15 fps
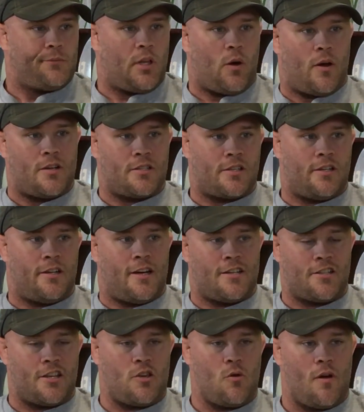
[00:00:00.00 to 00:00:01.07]
As
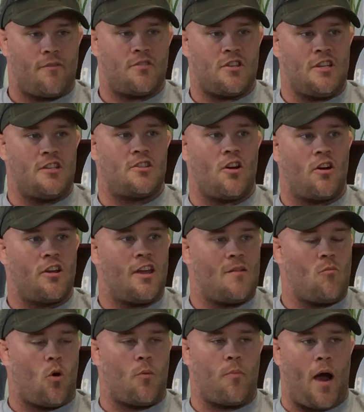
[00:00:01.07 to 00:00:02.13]
the UFC started
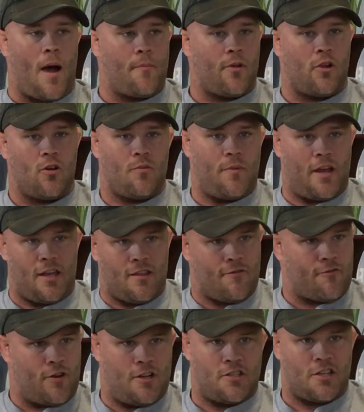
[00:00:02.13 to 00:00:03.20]
getting more popular, me and the
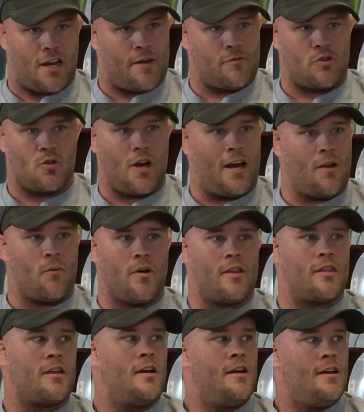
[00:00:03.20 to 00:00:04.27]
friends that I was training
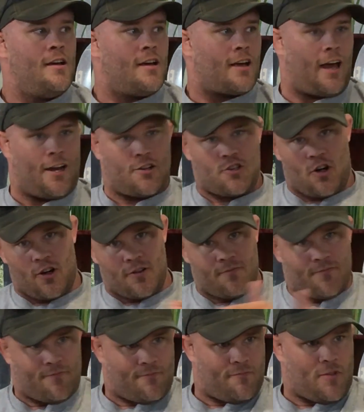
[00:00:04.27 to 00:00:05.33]
with kind of
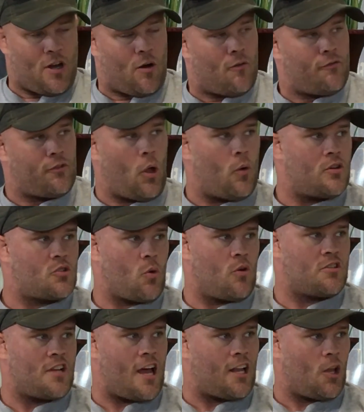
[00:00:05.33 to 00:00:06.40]
started, flowing
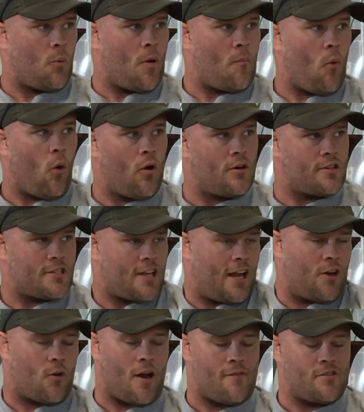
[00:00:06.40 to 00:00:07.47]
towards that a little bit more, just
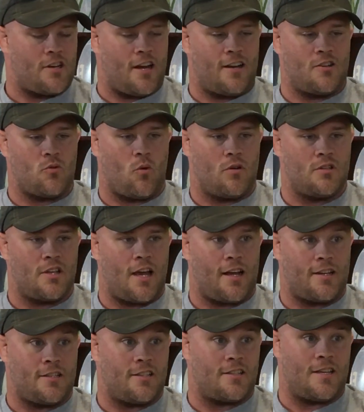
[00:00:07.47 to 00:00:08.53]
kind of gravitating towards that
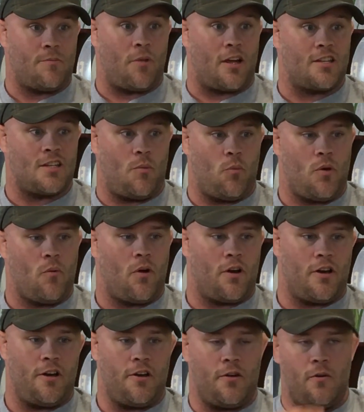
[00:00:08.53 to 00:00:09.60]
because it seemed like something we
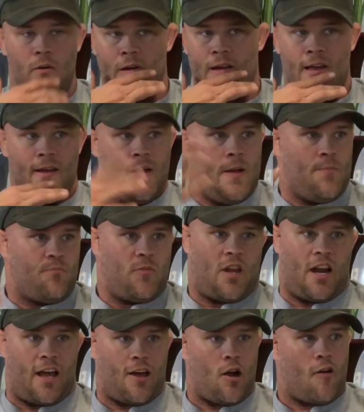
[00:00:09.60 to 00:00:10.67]
wanted to do.
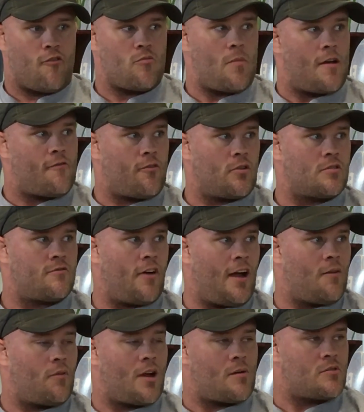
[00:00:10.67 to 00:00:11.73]
Then I got offered my first
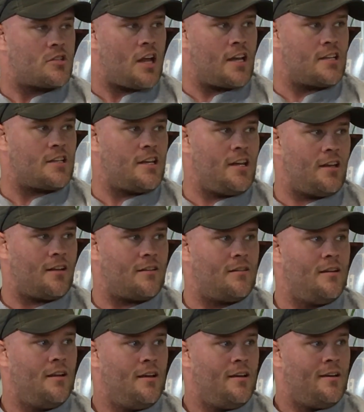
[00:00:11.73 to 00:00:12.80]
fight when I was 19
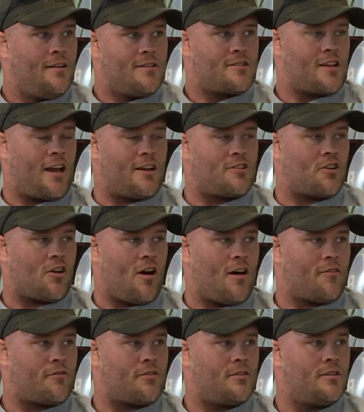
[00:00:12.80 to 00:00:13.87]
and just kind of took
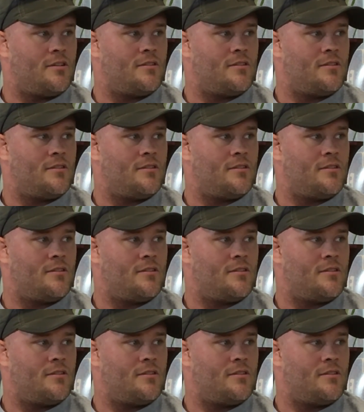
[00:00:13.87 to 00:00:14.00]
off.